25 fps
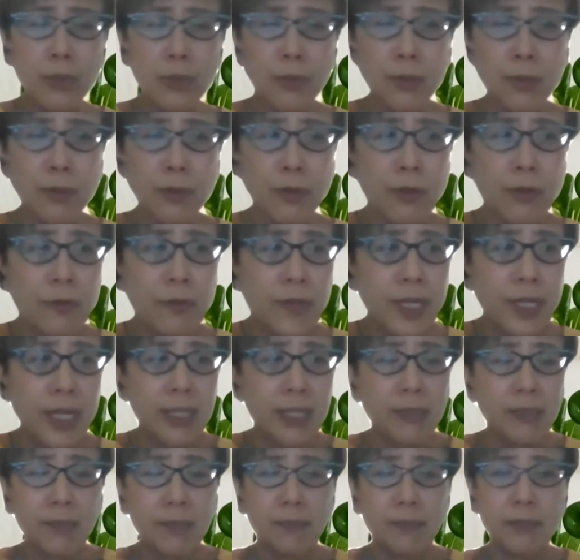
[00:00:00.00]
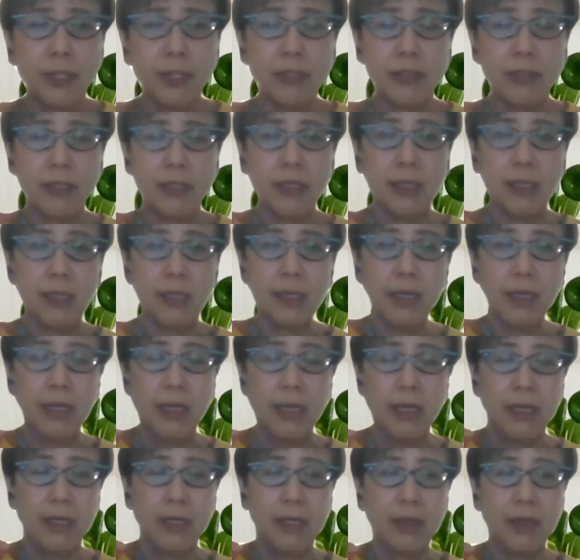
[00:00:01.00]
COVID has brought the
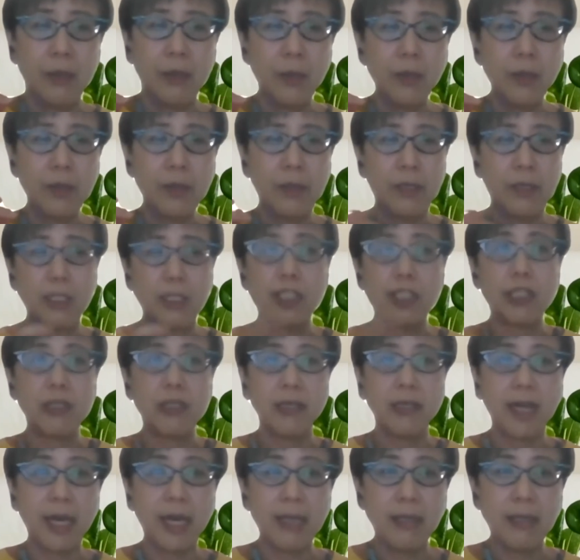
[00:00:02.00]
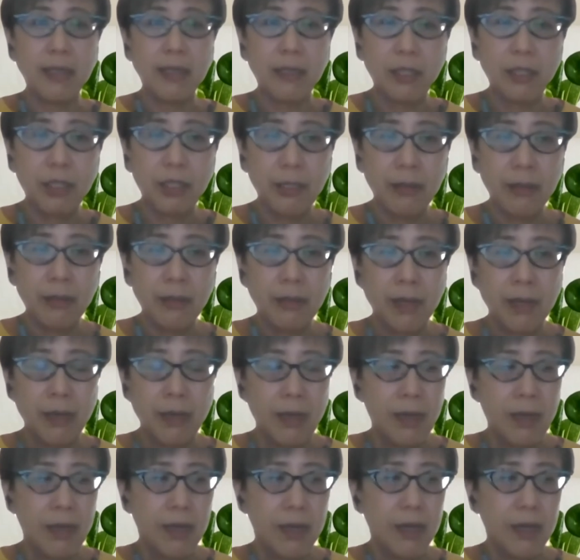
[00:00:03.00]
whole digitalization
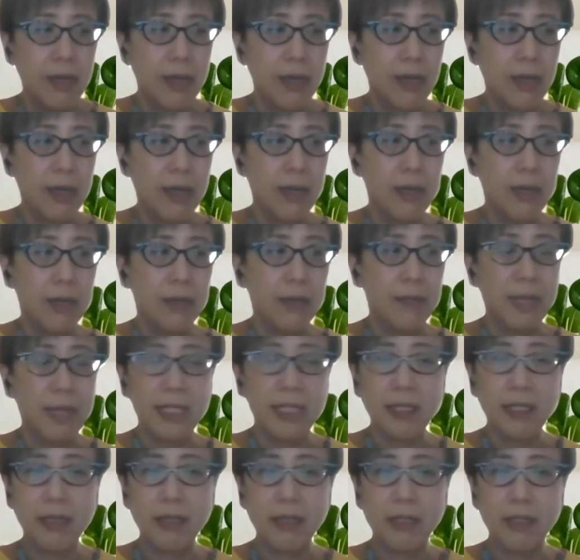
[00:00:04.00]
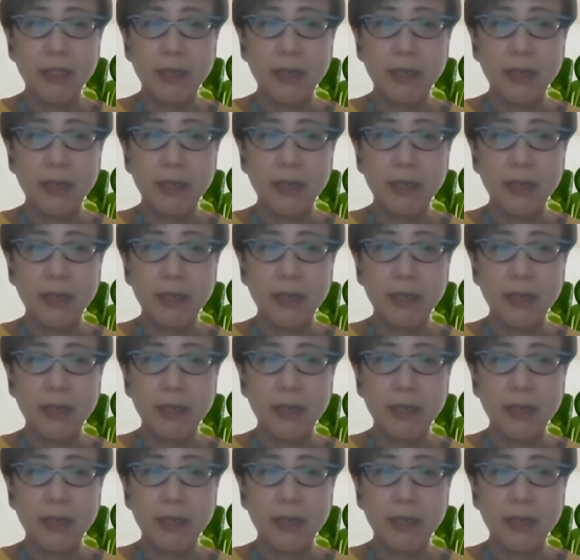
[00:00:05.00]
message